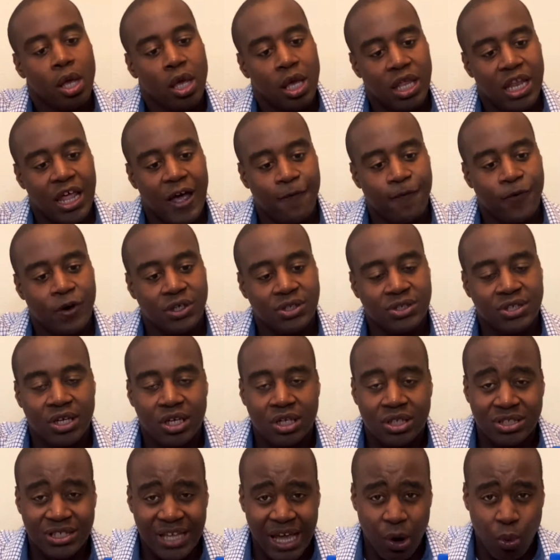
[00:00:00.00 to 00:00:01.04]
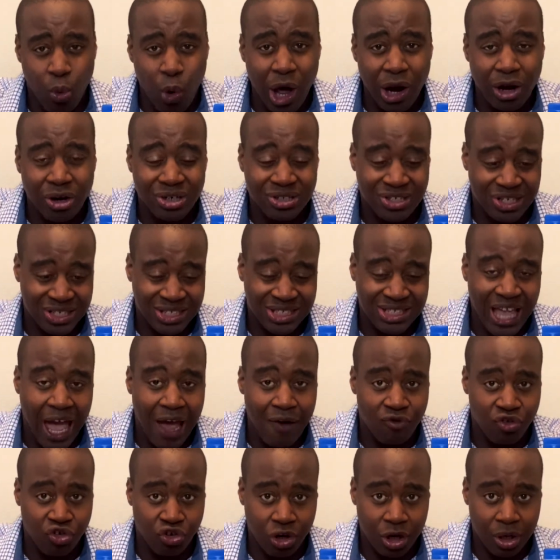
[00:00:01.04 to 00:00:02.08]
And that first thing is that water is a
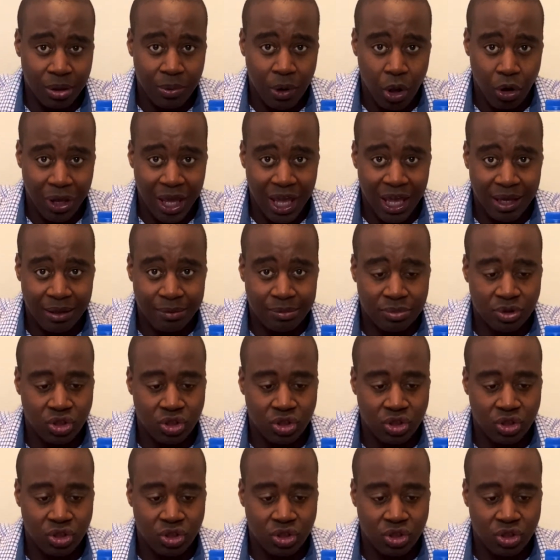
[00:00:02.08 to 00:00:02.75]
scavenger, okay?